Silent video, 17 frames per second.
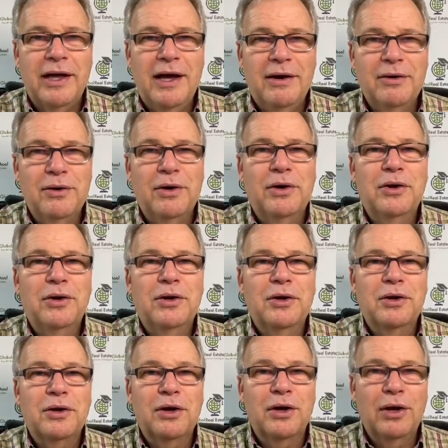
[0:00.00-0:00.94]
out
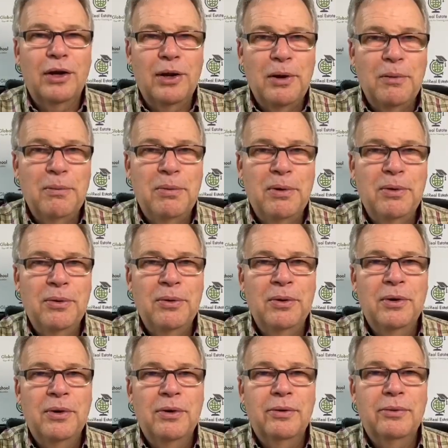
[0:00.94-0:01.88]

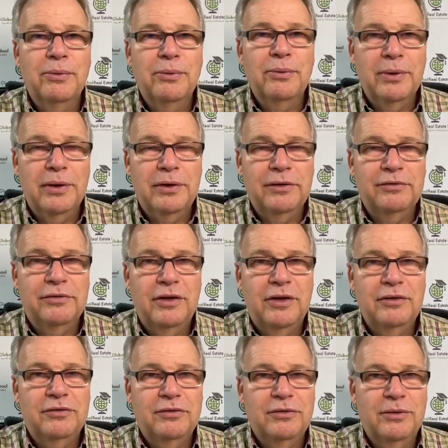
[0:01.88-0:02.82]

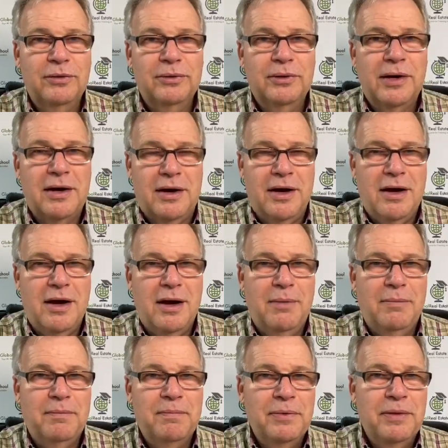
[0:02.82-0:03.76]

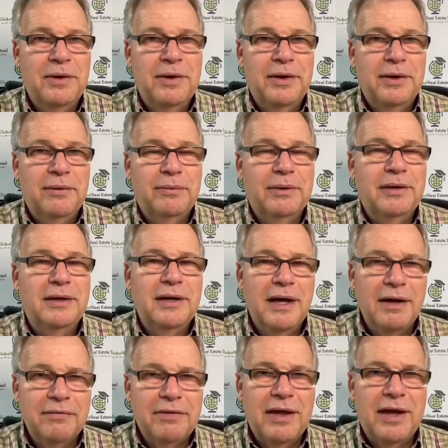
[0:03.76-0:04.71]
globalrealestateschool.com. We'd
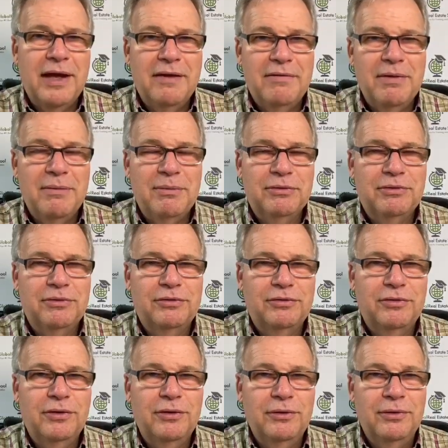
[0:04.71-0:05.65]
love to have them as a
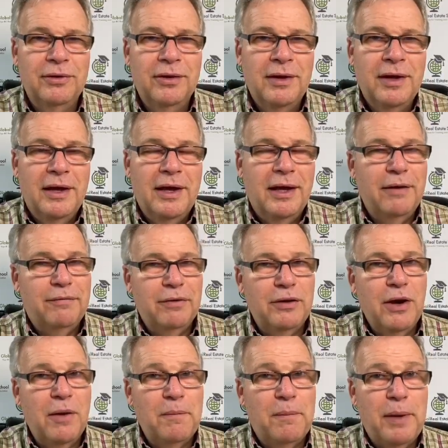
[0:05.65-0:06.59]
student. And if you
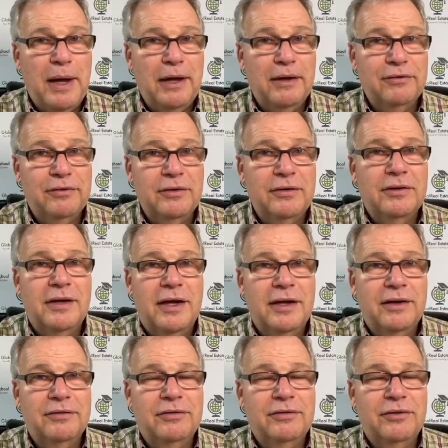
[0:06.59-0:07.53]
don't pass the
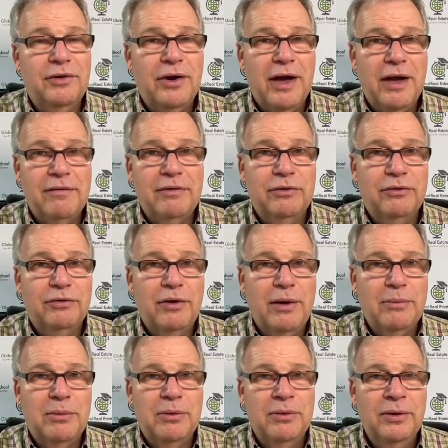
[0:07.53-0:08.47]
test and you're having
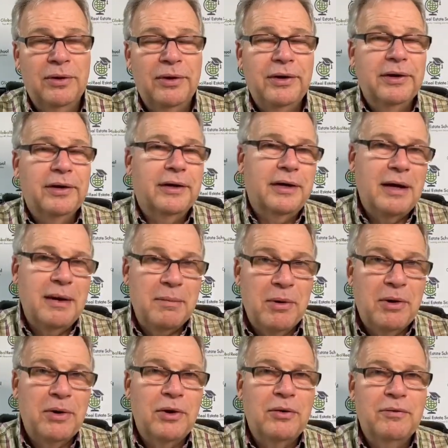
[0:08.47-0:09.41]
trouble, come
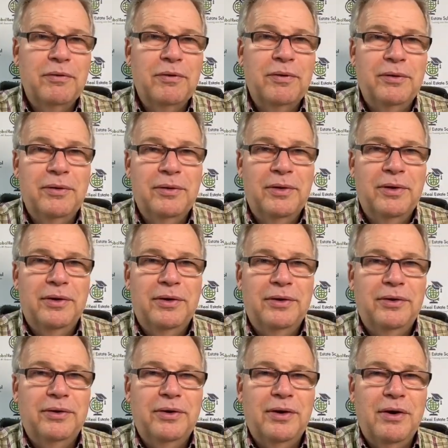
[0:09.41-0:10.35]
on over.
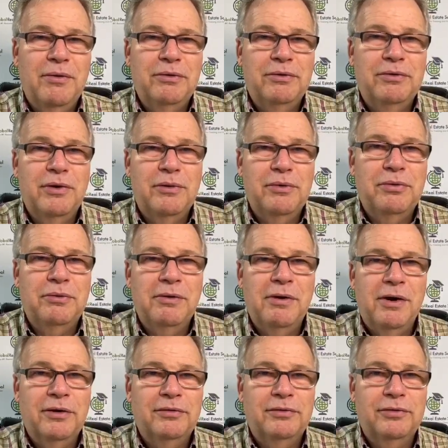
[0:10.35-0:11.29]
You can always go
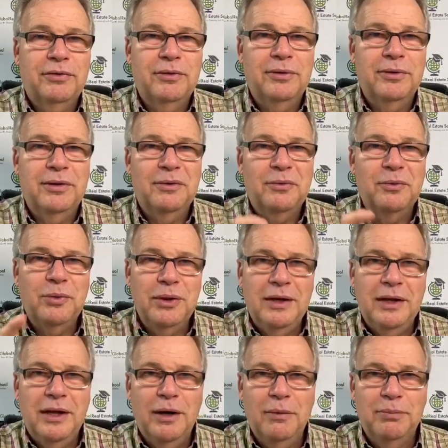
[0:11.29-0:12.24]
through our school and
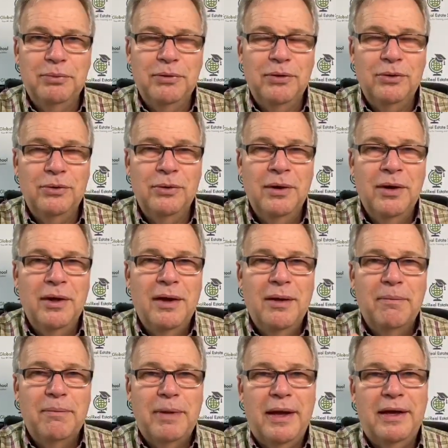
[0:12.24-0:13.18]
we'll help you
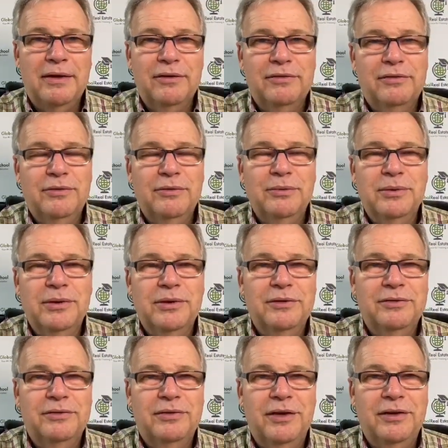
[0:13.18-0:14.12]
pass the real
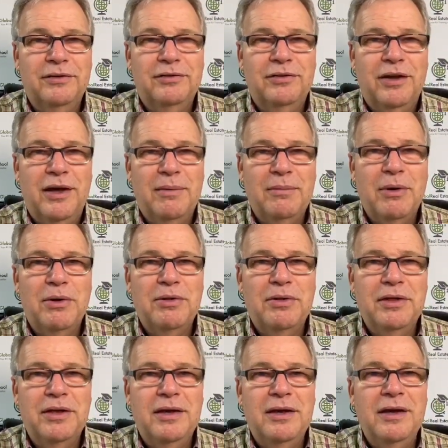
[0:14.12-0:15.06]
estate exam
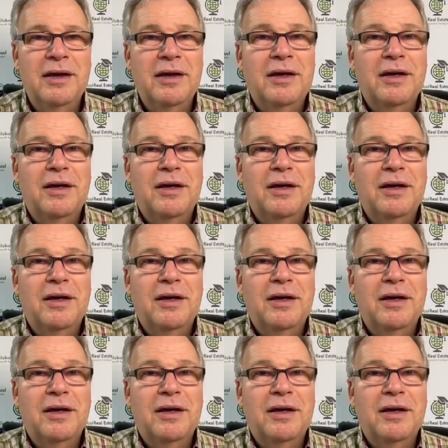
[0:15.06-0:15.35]
on the